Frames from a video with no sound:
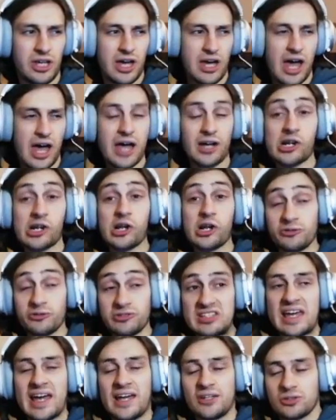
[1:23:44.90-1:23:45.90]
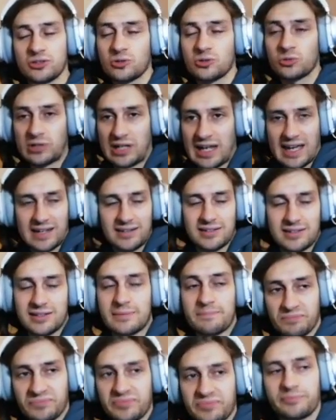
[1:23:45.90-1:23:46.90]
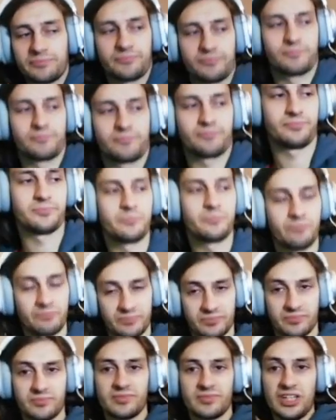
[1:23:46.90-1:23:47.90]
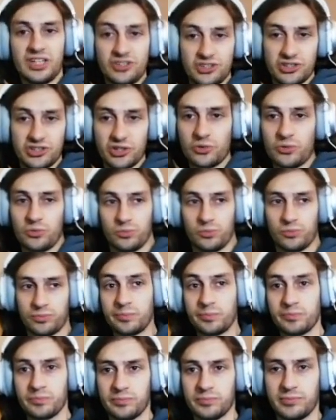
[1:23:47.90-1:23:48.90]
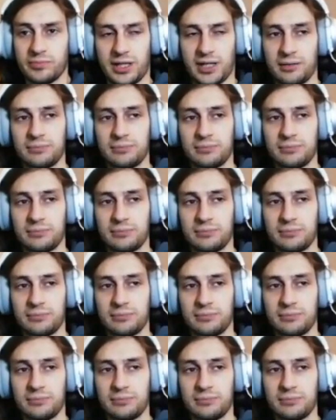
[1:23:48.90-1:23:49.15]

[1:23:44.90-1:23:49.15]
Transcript: Clones cancel the lantern. So, yeah.